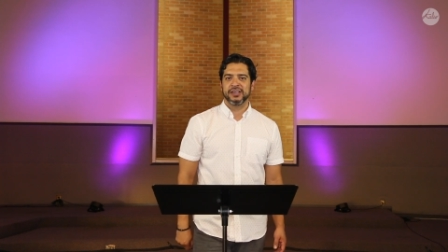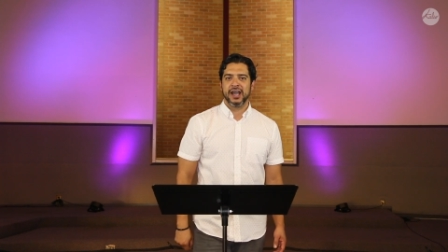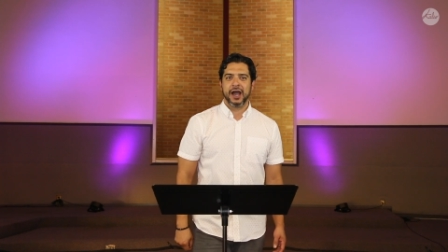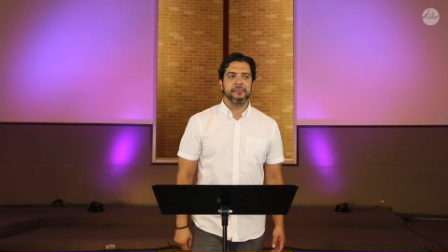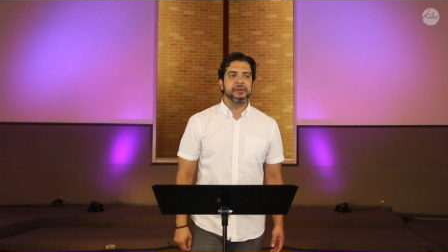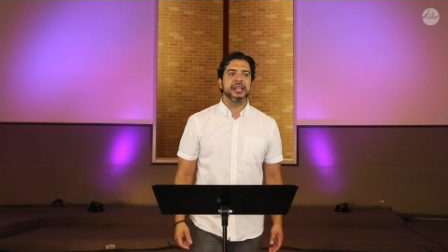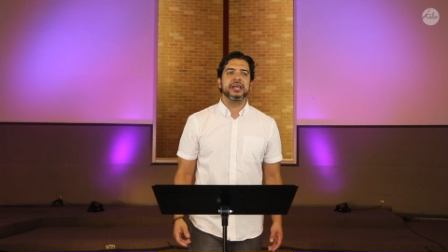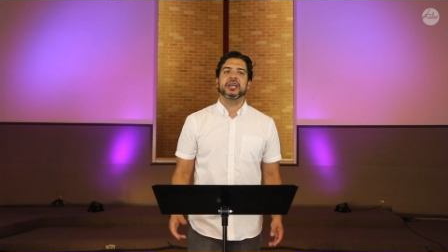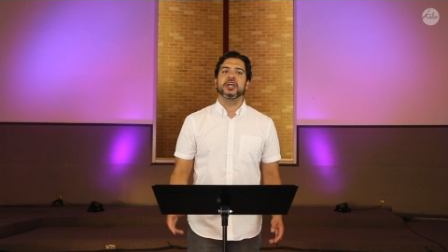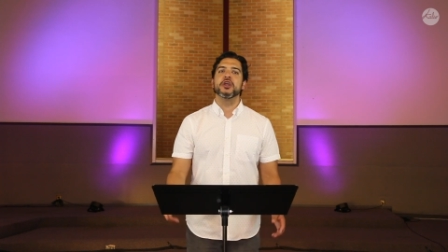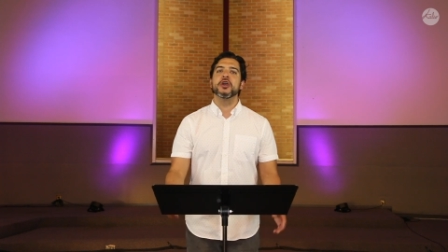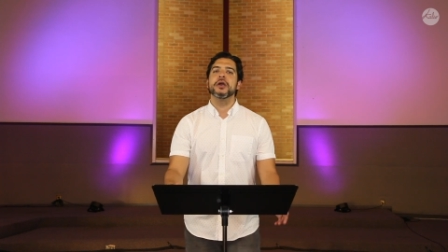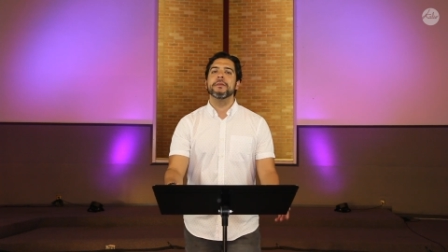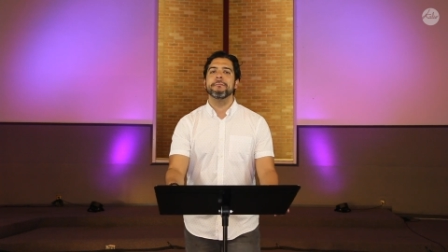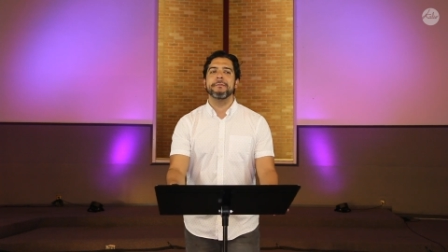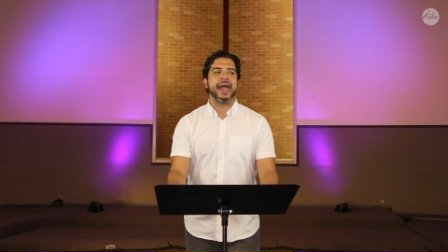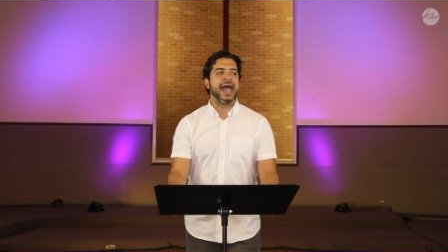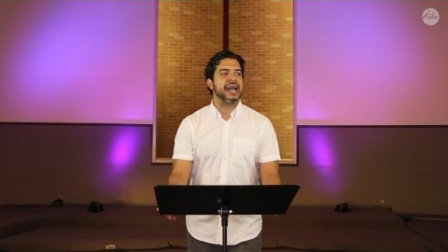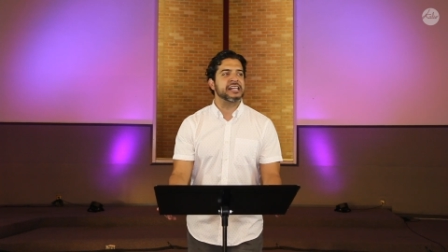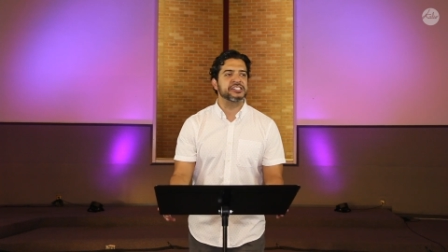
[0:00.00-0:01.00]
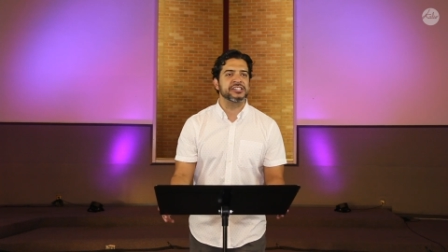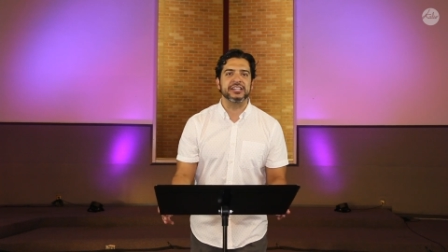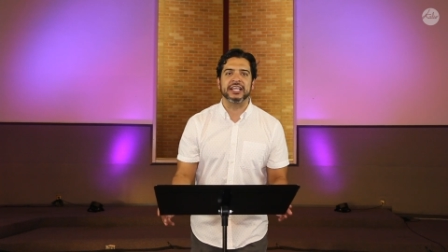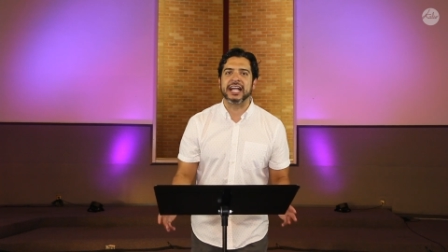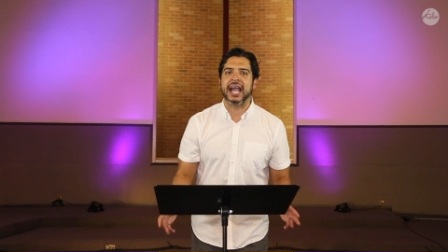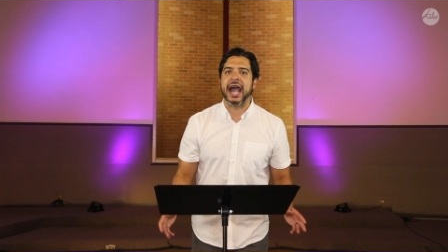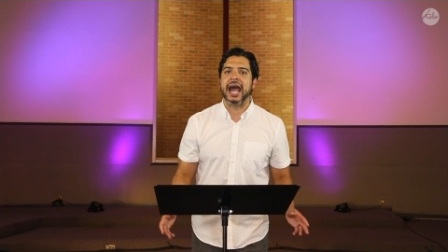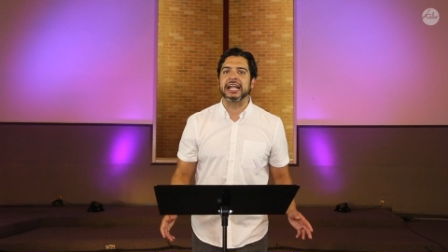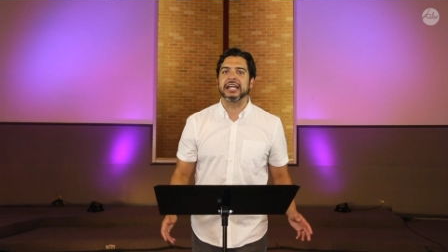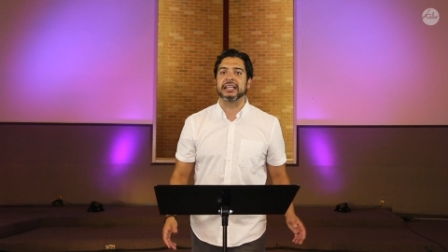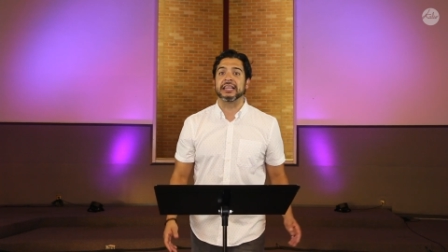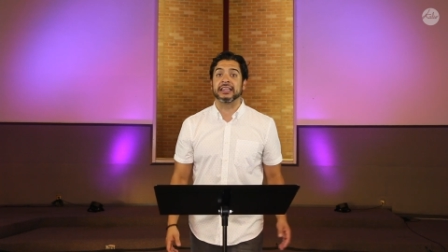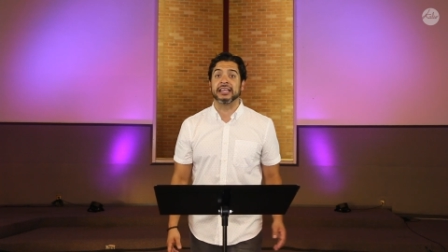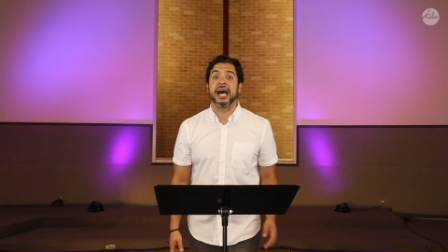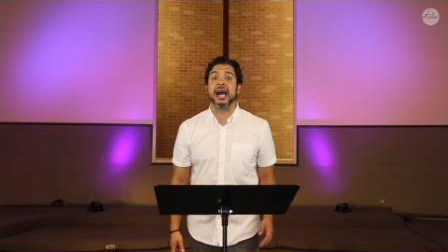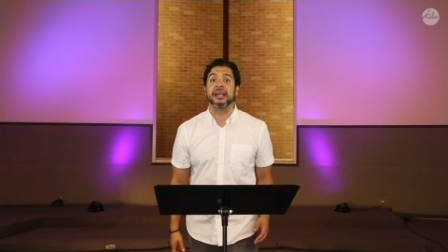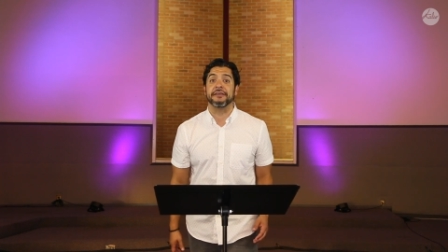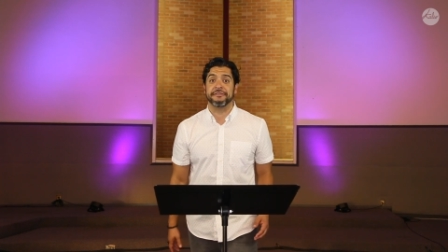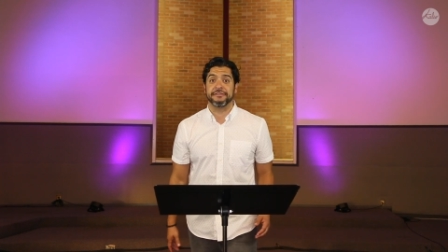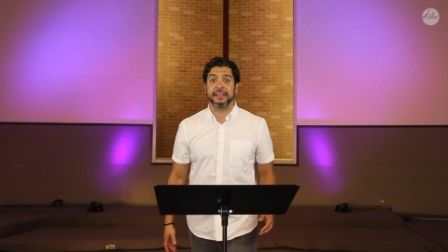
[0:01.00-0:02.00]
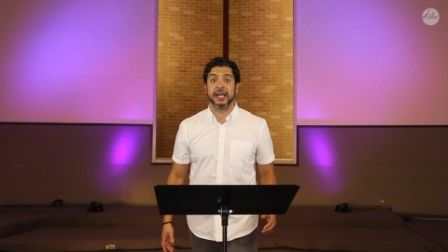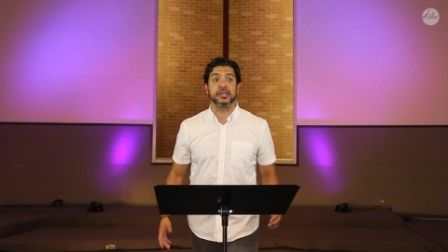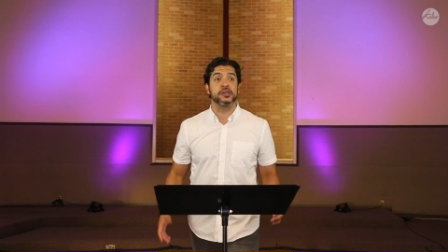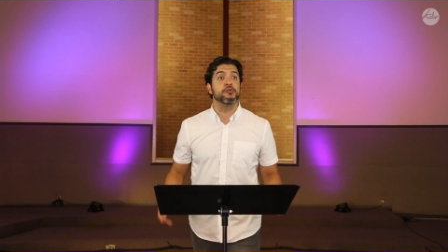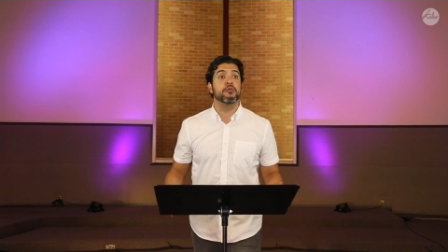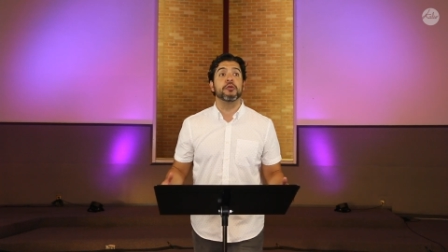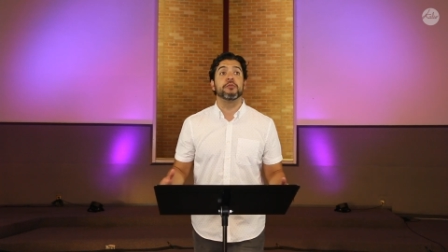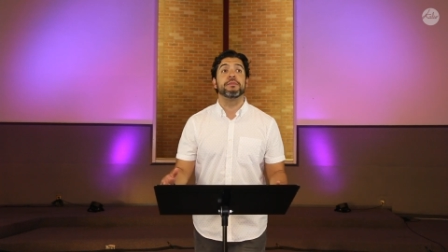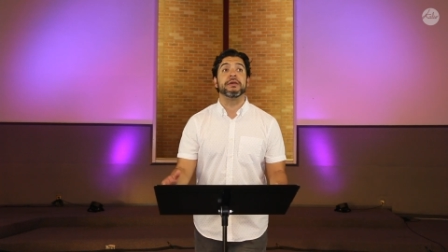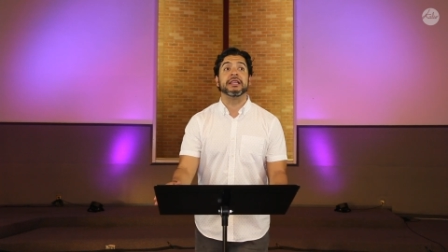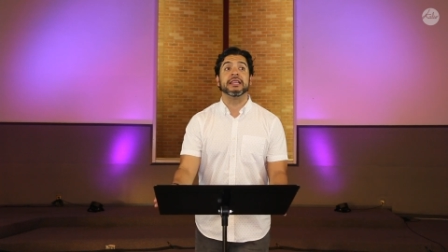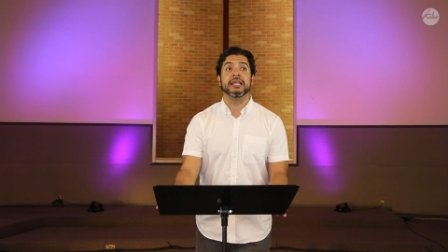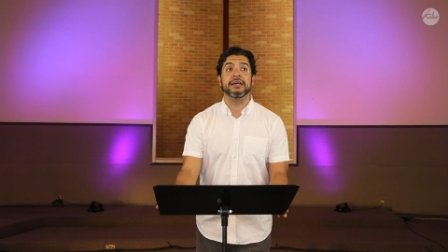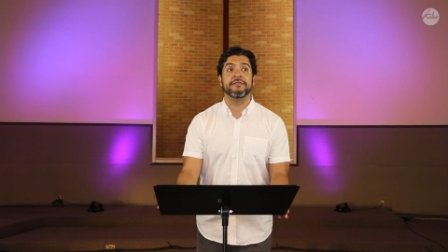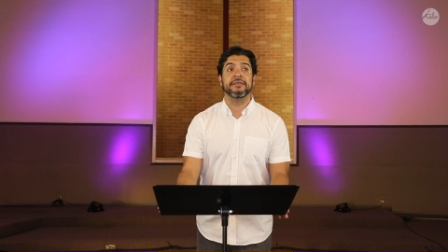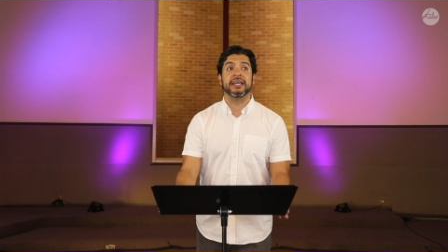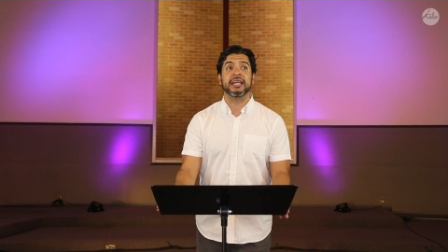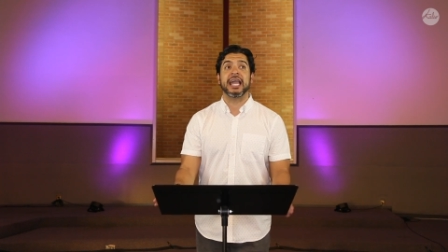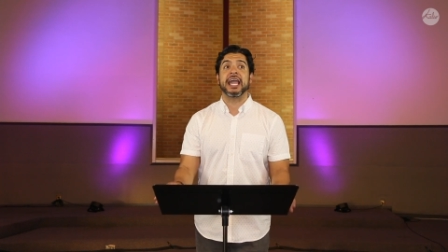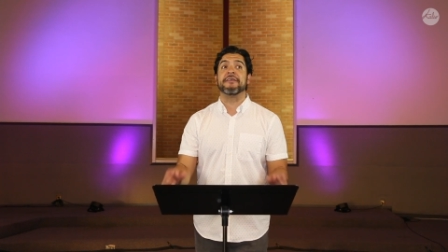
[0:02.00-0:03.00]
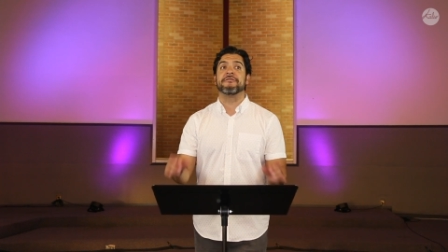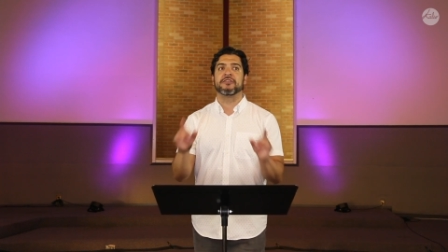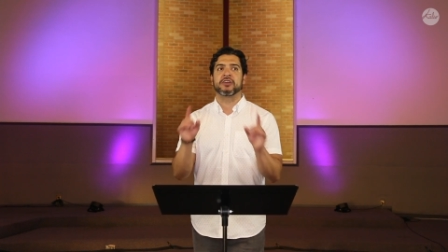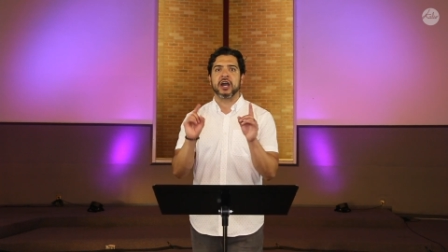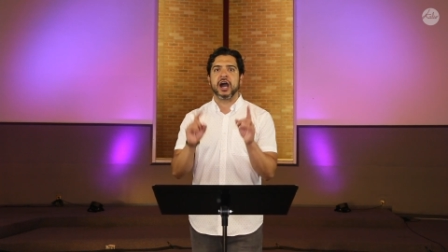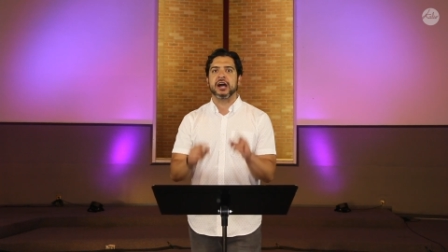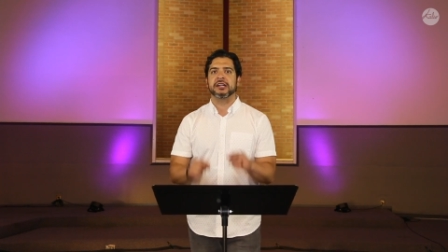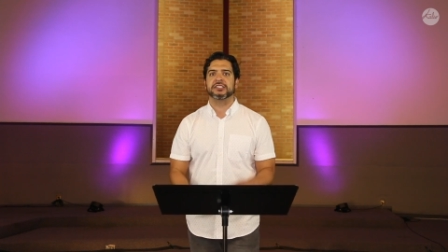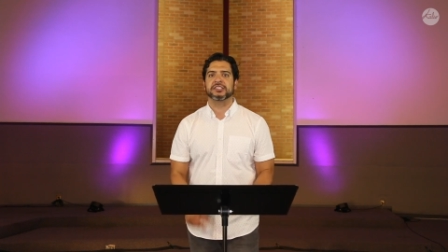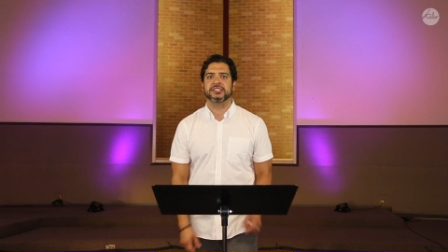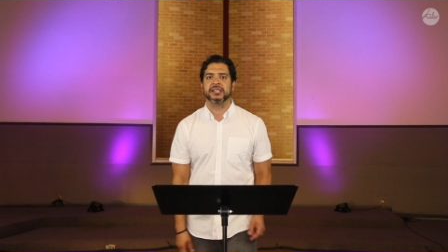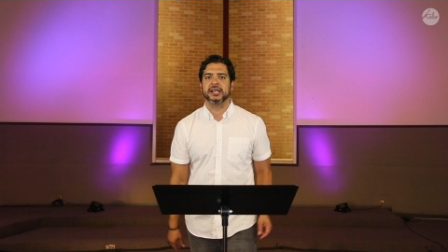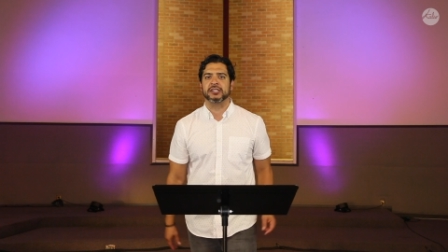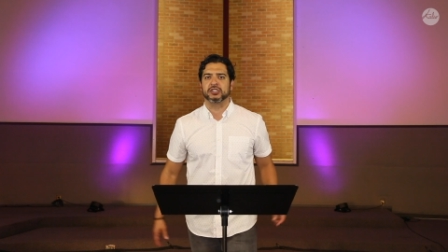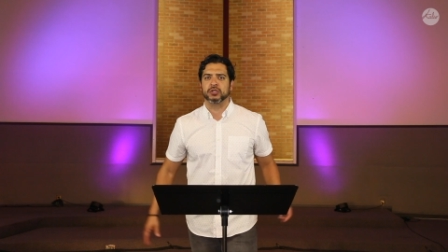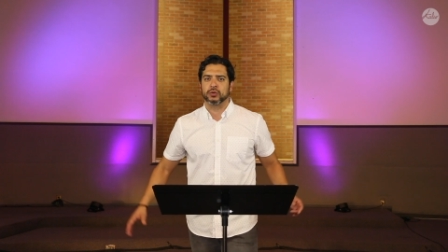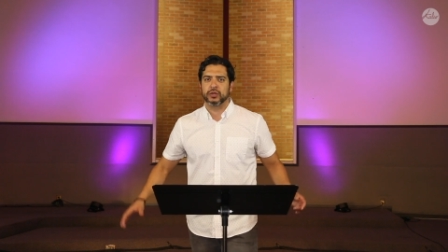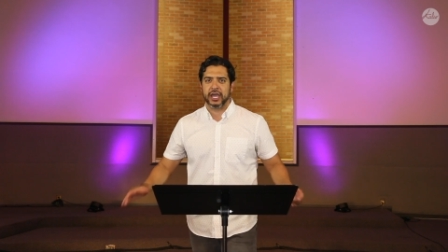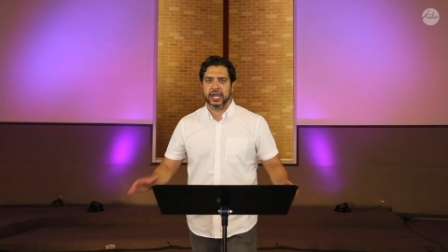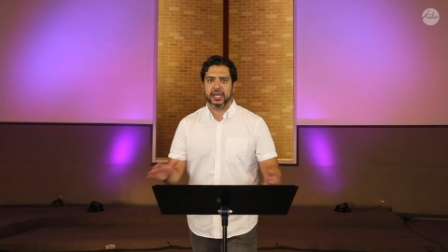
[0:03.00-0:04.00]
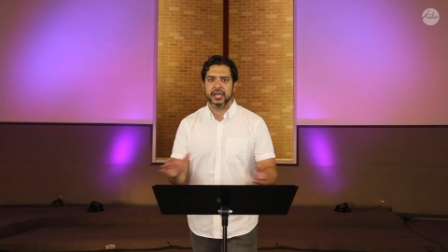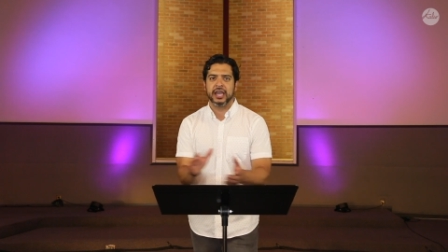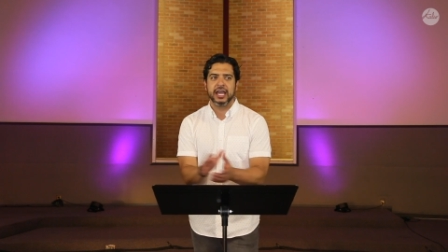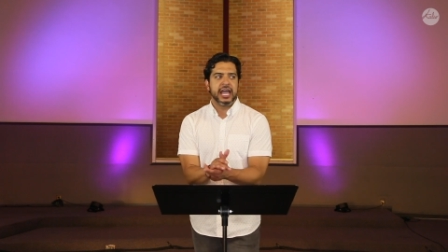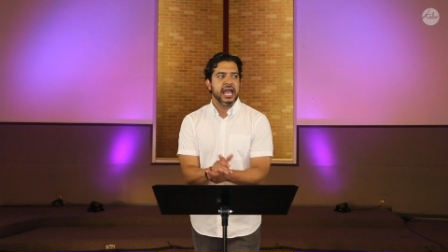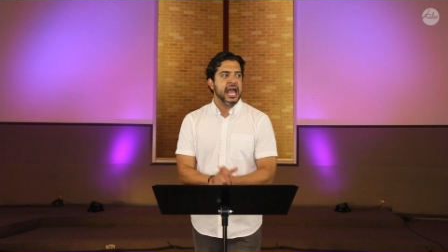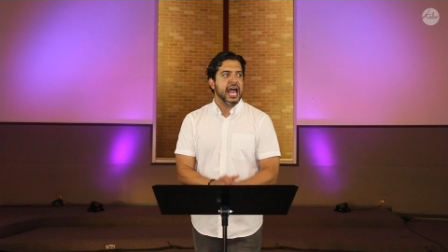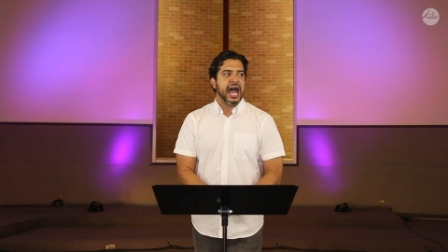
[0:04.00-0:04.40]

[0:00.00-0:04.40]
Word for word: I mean, can you imagine the kind of life that you would be living if God says, okay,